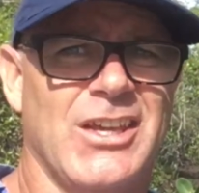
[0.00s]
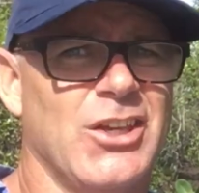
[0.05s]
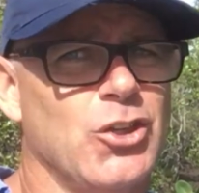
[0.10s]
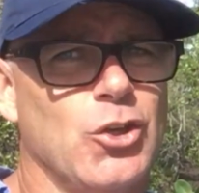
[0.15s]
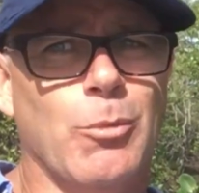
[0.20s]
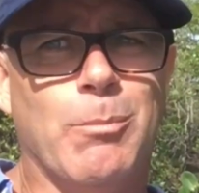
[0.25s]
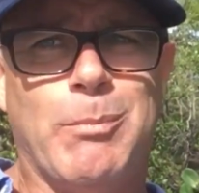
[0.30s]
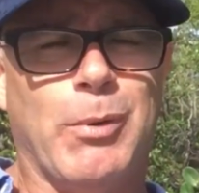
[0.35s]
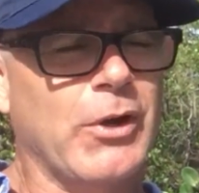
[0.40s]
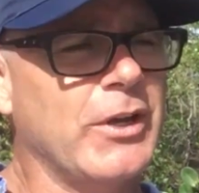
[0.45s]

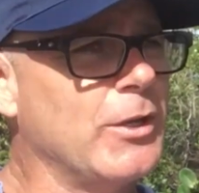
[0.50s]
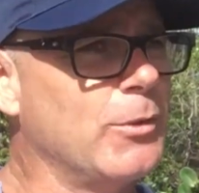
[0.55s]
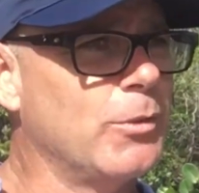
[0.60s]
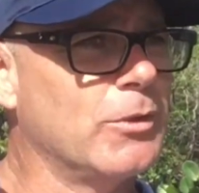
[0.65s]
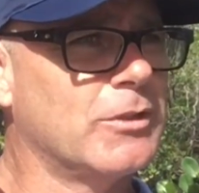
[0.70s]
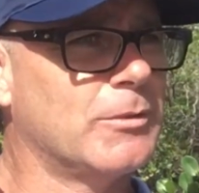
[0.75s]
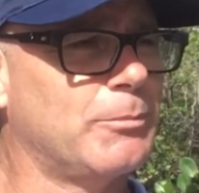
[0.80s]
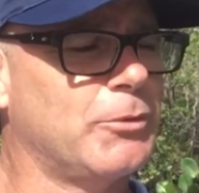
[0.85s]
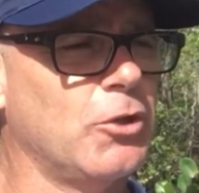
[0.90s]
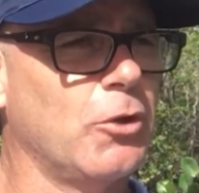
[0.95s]
Your body
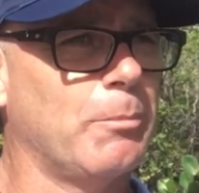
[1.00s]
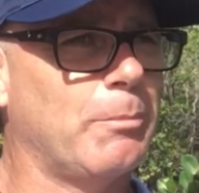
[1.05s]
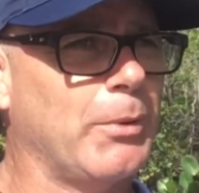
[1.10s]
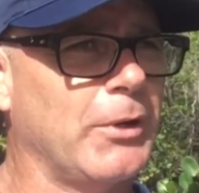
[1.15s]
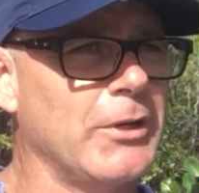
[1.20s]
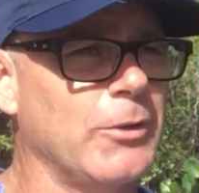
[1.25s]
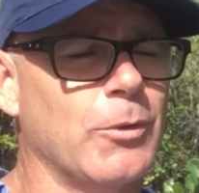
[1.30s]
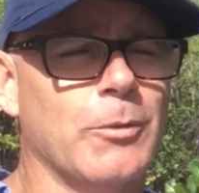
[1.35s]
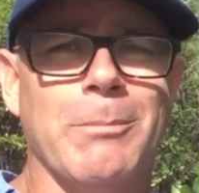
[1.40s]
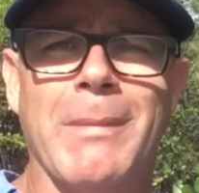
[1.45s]

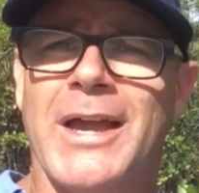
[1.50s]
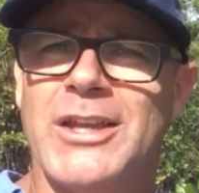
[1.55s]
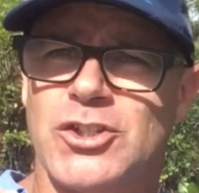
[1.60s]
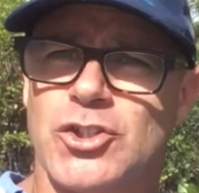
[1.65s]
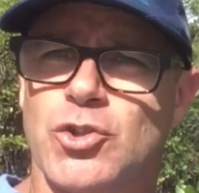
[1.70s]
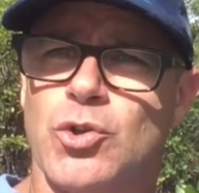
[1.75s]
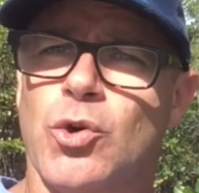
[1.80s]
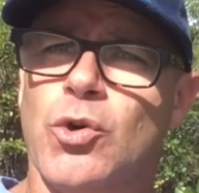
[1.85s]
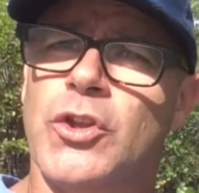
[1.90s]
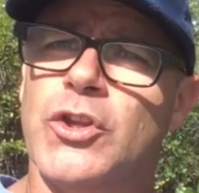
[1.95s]
would make
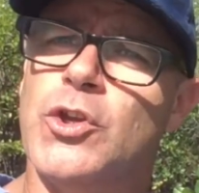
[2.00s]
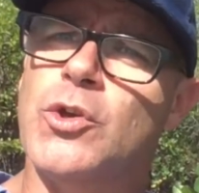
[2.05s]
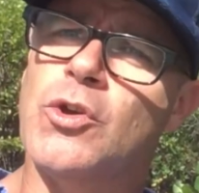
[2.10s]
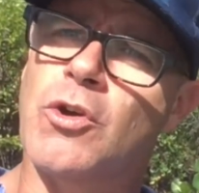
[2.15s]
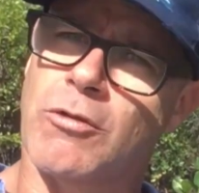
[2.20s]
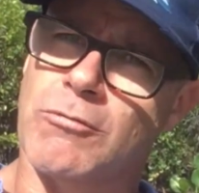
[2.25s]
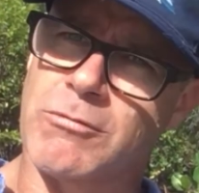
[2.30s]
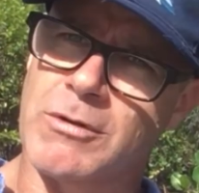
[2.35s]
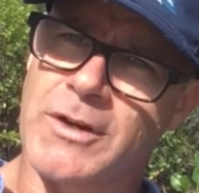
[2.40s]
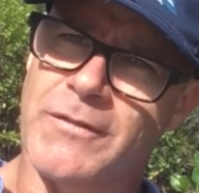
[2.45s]
sure that you
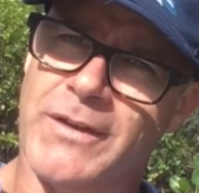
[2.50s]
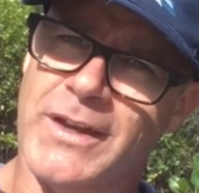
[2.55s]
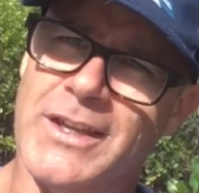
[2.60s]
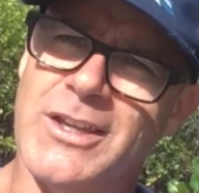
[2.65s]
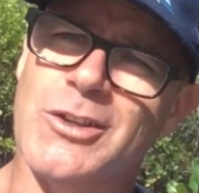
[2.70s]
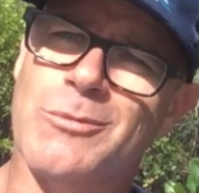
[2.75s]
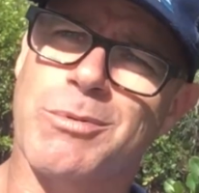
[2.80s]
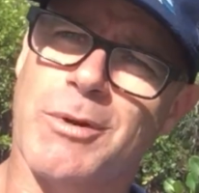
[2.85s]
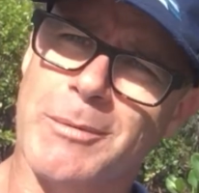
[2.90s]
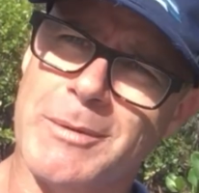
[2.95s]
got rid of it.
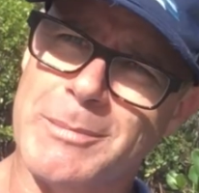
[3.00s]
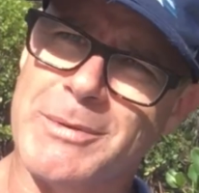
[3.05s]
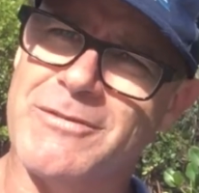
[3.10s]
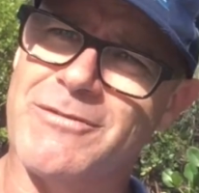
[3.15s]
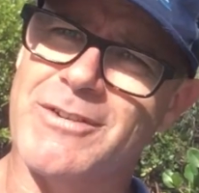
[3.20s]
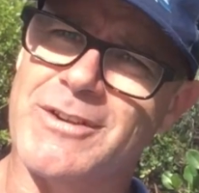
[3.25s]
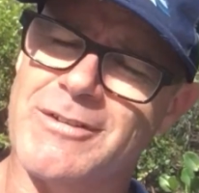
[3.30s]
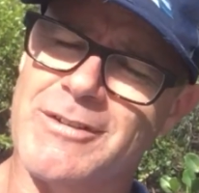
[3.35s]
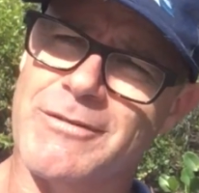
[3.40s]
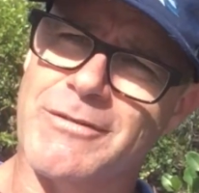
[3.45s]
You'd probably be
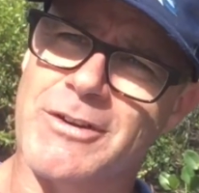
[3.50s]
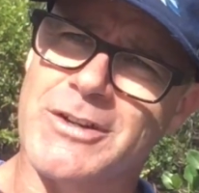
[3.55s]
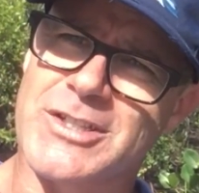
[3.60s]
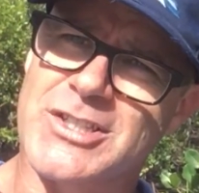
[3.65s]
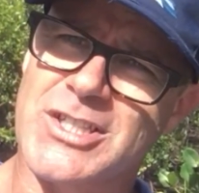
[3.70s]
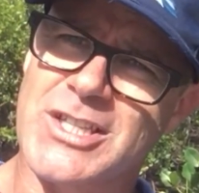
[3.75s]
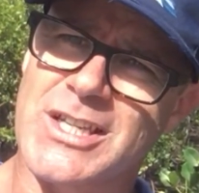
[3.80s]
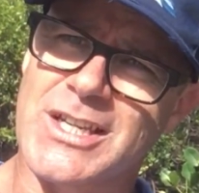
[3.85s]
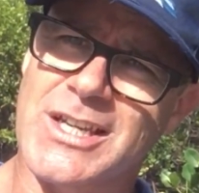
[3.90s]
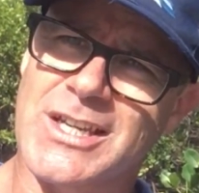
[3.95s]
very, very
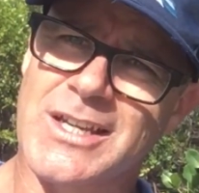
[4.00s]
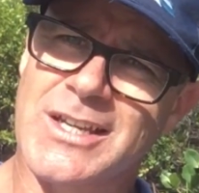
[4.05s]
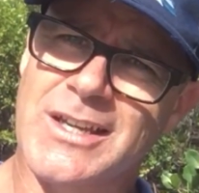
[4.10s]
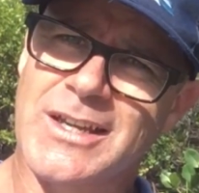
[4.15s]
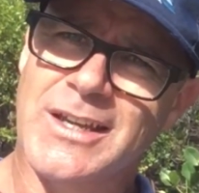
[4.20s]
sick.